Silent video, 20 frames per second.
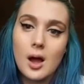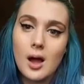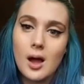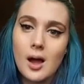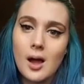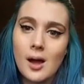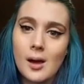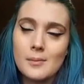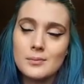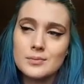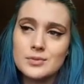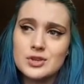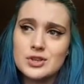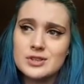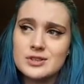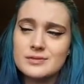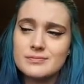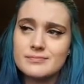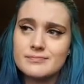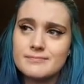um,
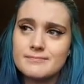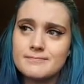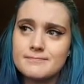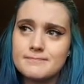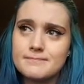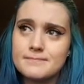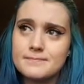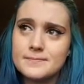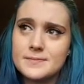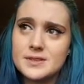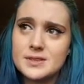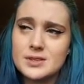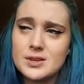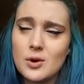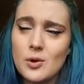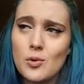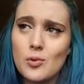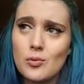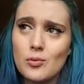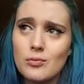just
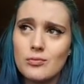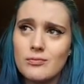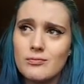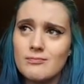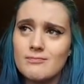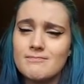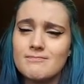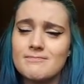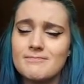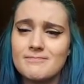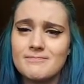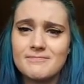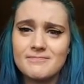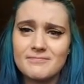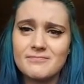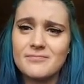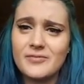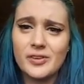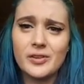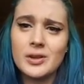so
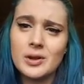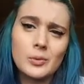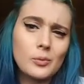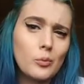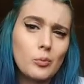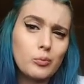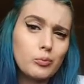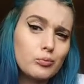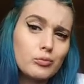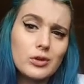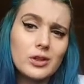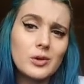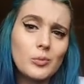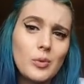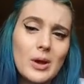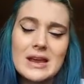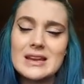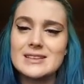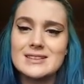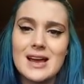feeling really
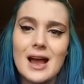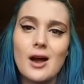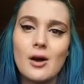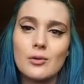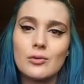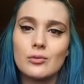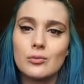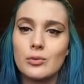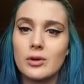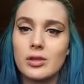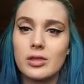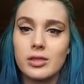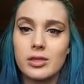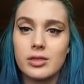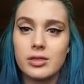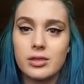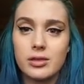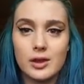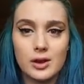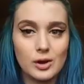weighed down with
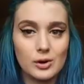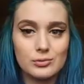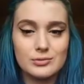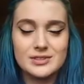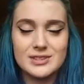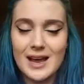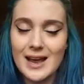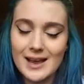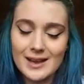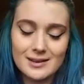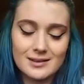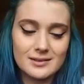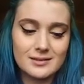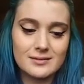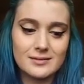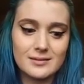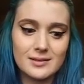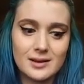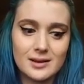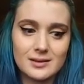you know debt
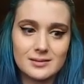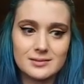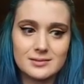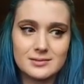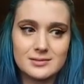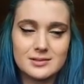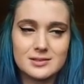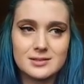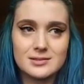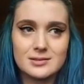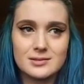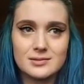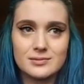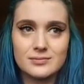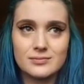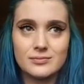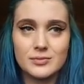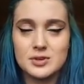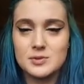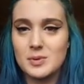and
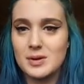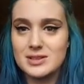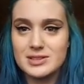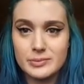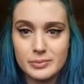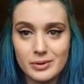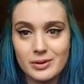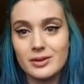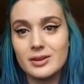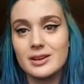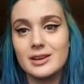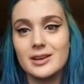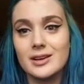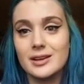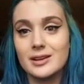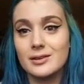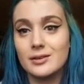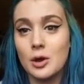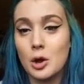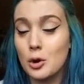responsibility
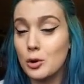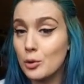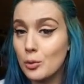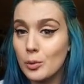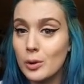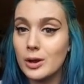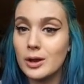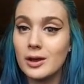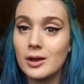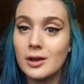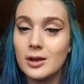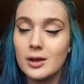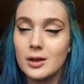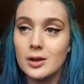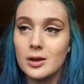and not knowing